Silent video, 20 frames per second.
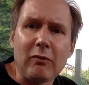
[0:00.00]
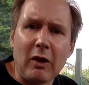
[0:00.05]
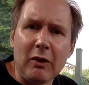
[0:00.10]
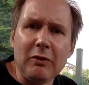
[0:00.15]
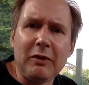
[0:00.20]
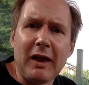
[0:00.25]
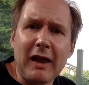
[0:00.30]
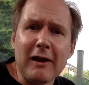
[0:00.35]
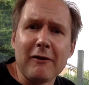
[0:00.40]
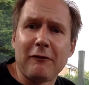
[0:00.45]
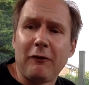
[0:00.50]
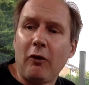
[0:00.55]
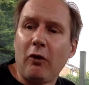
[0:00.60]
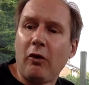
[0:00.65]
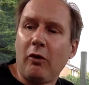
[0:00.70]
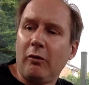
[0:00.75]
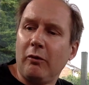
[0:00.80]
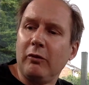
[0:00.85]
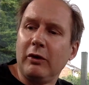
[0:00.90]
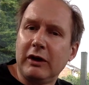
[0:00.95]

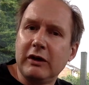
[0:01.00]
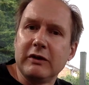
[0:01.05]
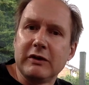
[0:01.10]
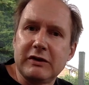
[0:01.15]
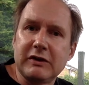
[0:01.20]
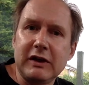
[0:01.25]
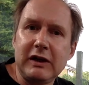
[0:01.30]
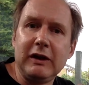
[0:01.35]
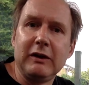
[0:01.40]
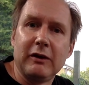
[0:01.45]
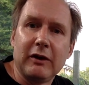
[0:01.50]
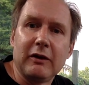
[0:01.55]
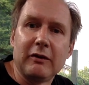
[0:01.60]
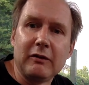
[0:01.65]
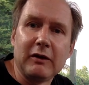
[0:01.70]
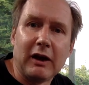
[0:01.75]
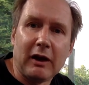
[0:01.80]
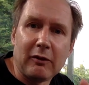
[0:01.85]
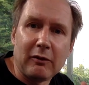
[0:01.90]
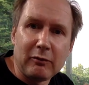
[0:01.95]
therefore, we can see that
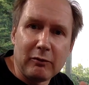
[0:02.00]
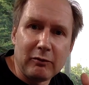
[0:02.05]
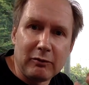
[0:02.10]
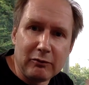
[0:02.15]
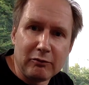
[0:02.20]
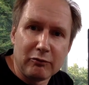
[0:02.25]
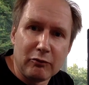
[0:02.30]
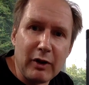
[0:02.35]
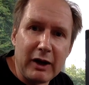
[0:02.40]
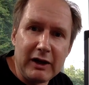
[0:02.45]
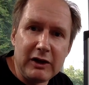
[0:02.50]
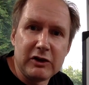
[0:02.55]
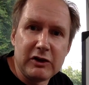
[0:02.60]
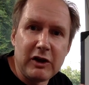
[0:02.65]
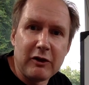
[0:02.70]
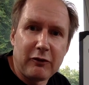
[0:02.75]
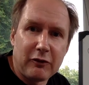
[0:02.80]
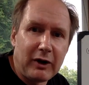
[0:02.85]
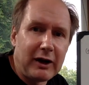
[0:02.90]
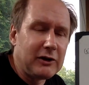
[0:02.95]
wage
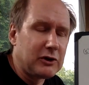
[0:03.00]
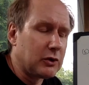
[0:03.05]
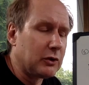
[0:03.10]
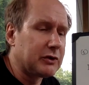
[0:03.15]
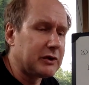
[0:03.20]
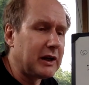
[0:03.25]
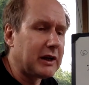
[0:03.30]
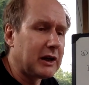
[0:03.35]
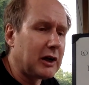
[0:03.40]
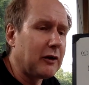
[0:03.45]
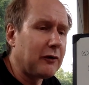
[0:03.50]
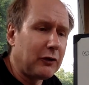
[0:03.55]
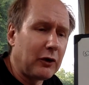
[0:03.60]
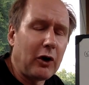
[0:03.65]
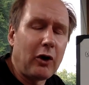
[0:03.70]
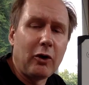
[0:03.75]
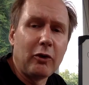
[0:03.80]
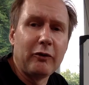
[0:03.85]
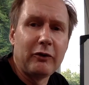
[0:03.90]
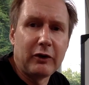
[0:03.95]
differentials, they occur for a
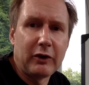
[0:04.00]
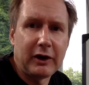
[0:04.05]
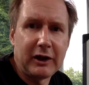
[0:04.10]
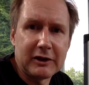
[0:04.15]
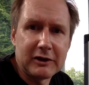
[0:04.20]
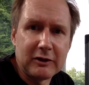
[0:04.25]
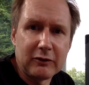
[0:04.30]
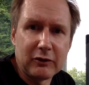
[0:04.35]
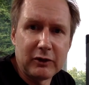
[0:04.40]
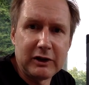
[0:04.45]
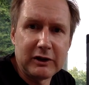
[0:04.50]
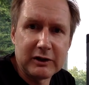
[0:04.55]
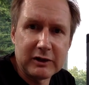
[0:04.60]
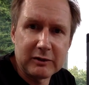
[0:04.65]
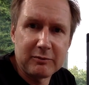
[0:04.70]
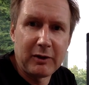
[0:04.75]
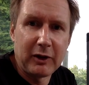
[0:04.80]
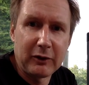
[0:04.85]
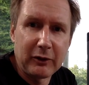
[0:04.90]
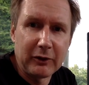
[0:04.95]
whole variety of reasons,
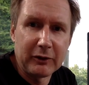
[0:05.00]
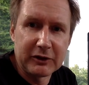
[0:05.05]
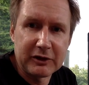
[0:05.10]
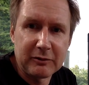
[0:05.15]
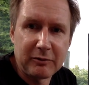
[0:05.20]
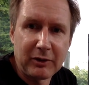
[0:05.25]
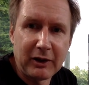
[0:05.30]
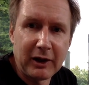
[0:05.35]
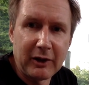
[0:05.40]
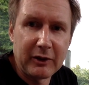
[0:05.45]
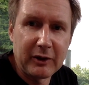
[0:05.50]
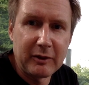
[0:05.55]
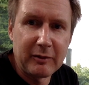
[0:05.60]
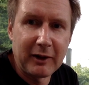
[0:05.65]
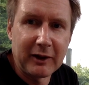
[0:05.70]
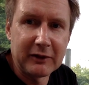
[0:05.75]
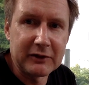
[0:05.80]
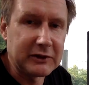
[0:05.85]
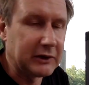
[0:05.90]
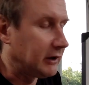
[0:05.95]
both on the supply and the
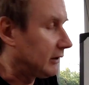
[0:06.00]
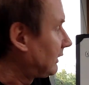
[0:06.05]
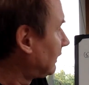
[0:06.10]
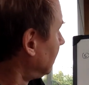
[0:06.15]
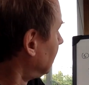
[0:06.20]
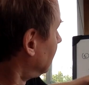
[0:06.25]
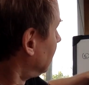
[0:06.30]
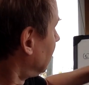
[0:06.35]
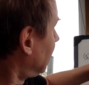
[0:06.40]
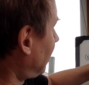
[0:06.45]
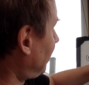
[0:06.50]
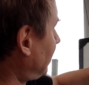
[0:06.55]
demand side. I